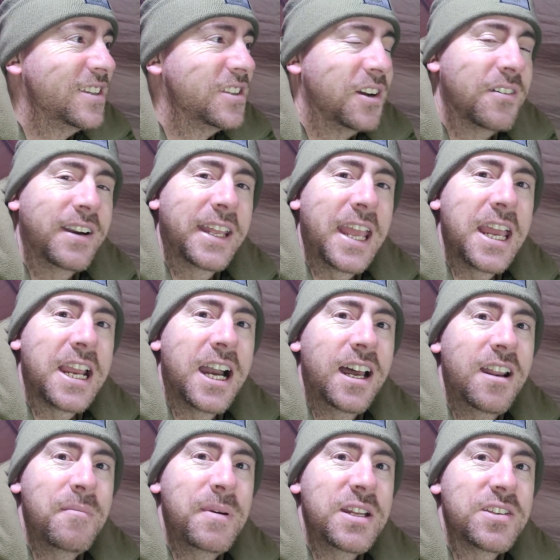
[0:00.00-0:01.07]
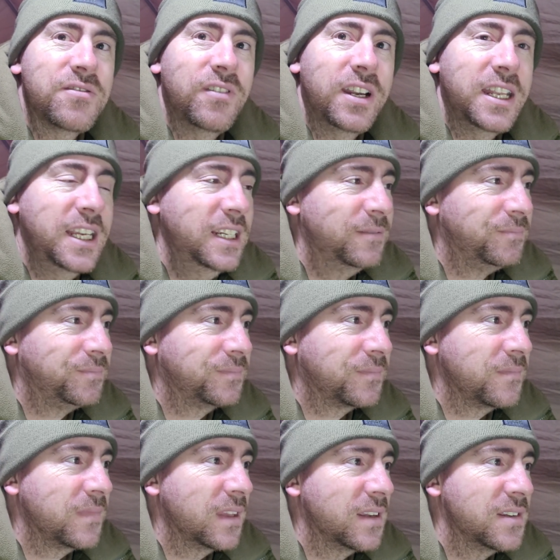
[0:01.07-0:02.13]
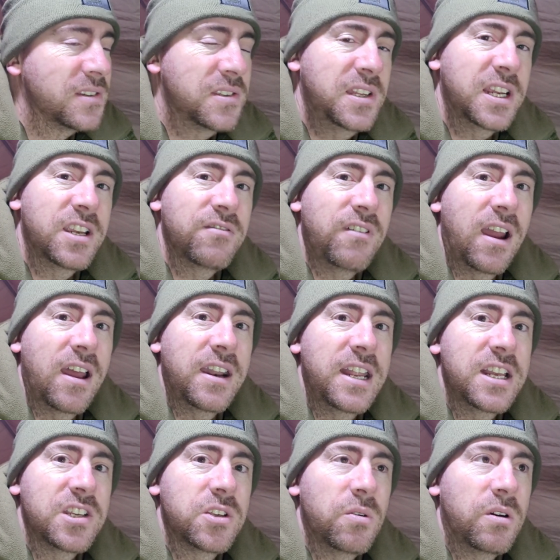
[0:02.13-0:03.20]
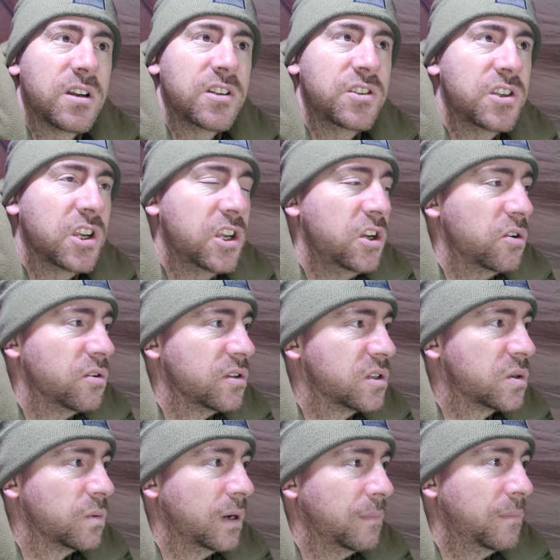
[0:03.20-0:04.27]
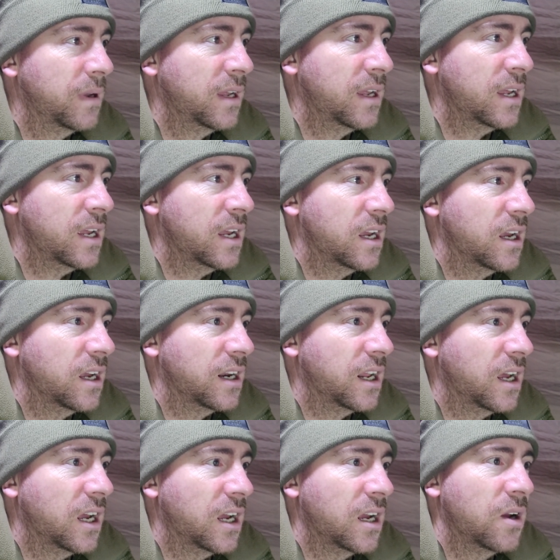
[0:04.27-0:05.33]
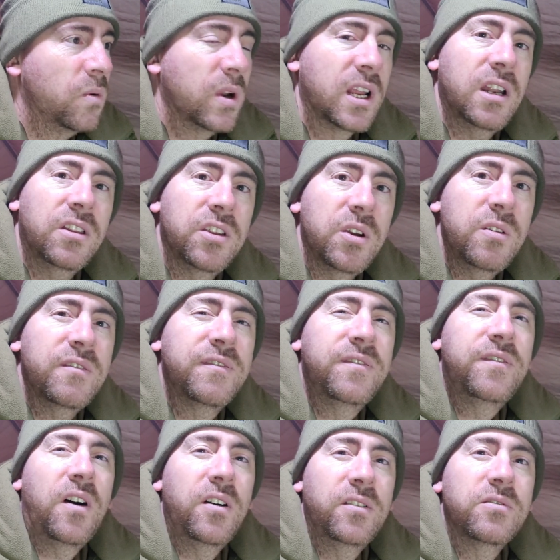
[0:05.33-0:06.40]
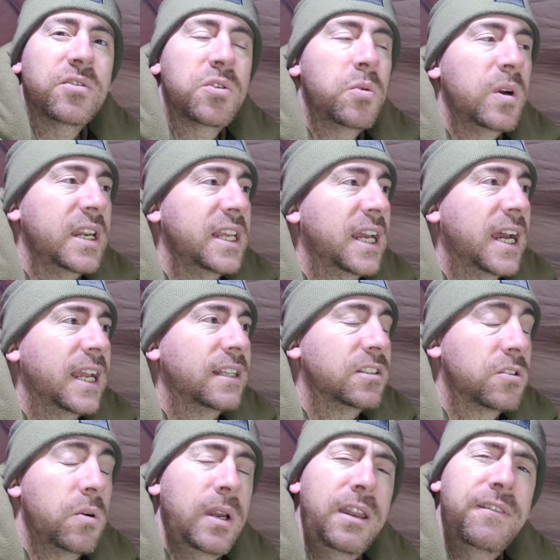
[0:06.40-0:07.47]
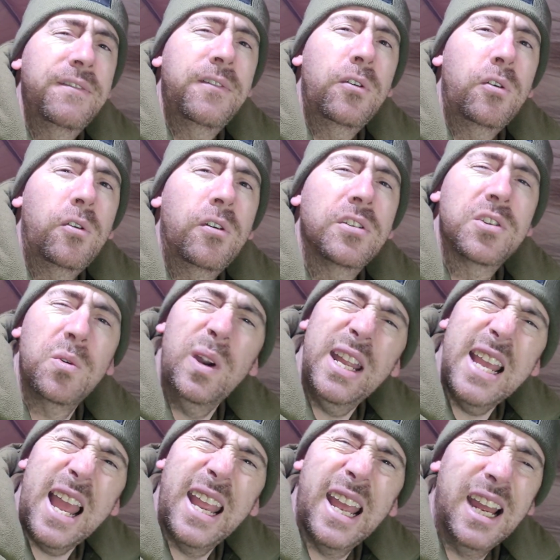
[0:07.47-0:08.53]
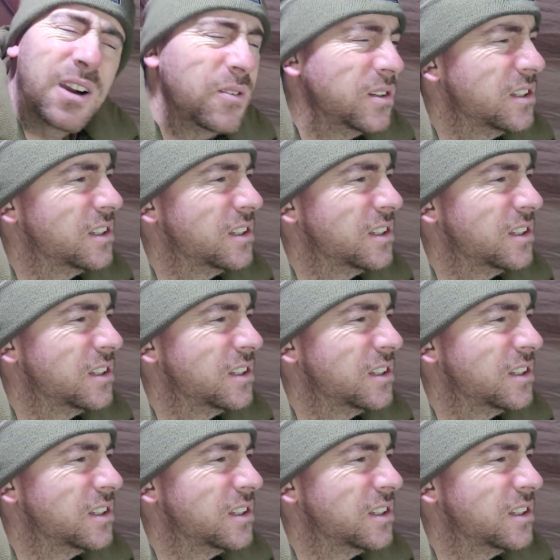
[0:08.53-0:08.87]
I'm going to get a couple of bits ready, stick it around there so I can secure the swim. And we're going to do the final 28 hours.